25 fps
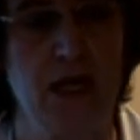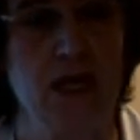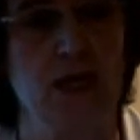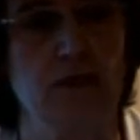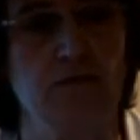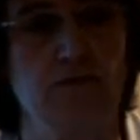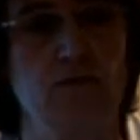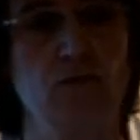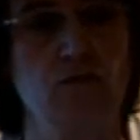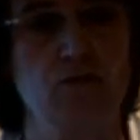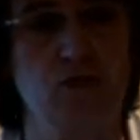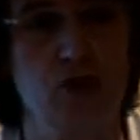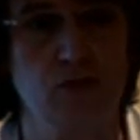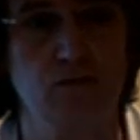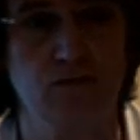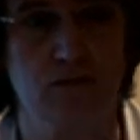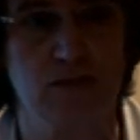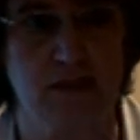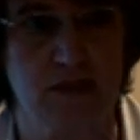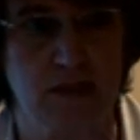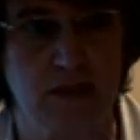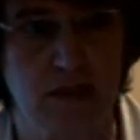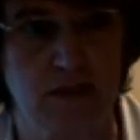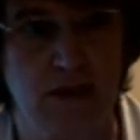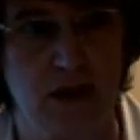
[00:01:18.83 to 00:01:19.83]
If you don't
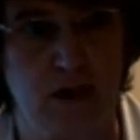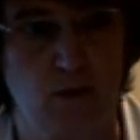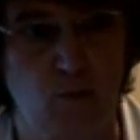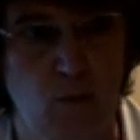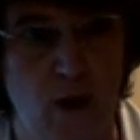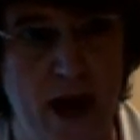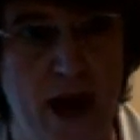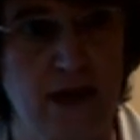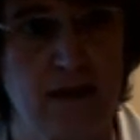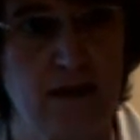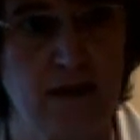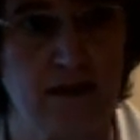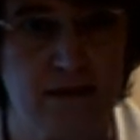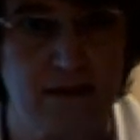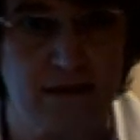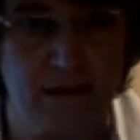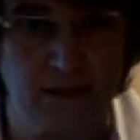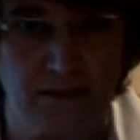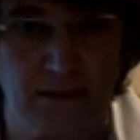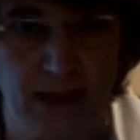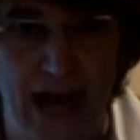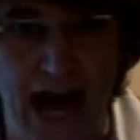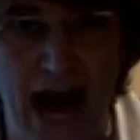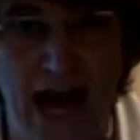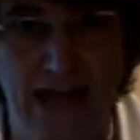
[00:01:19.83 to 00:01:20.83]
see that when the
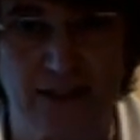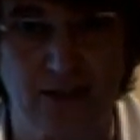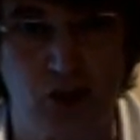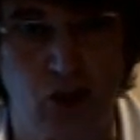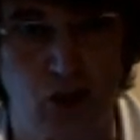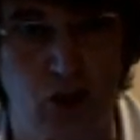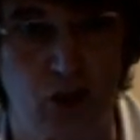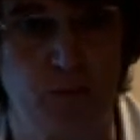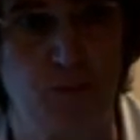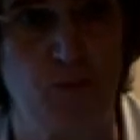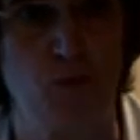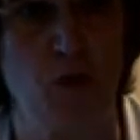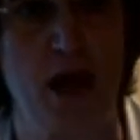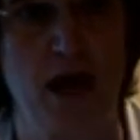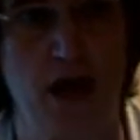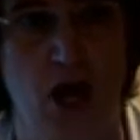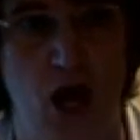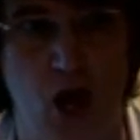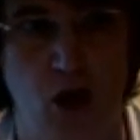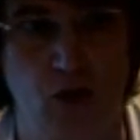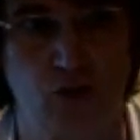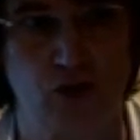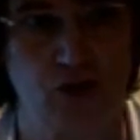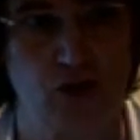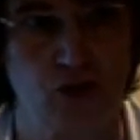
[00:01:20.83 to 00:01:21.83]
last
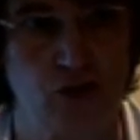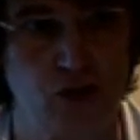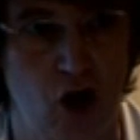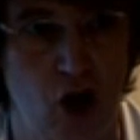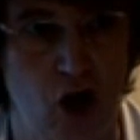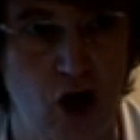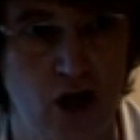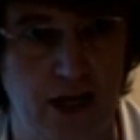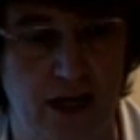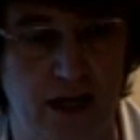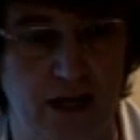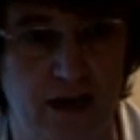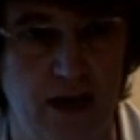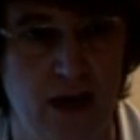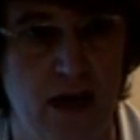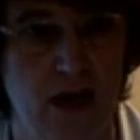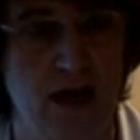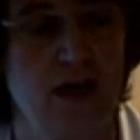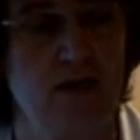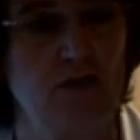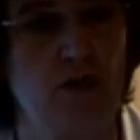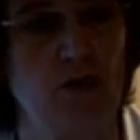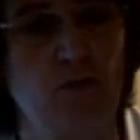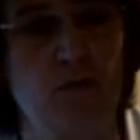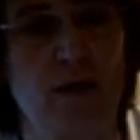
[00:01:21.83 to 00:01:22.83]
2.0 started,
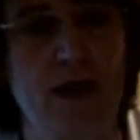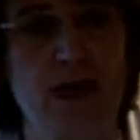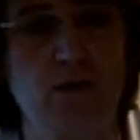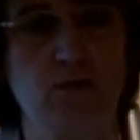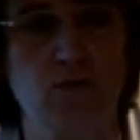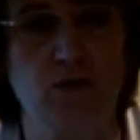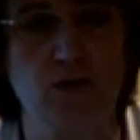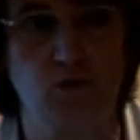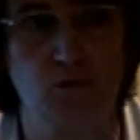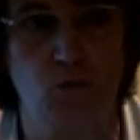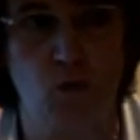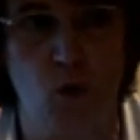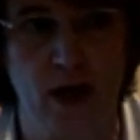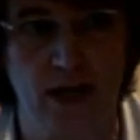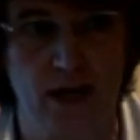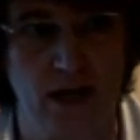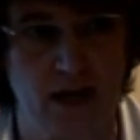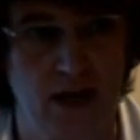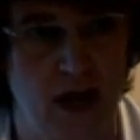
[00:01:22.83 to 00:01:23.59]
the rate was 1 in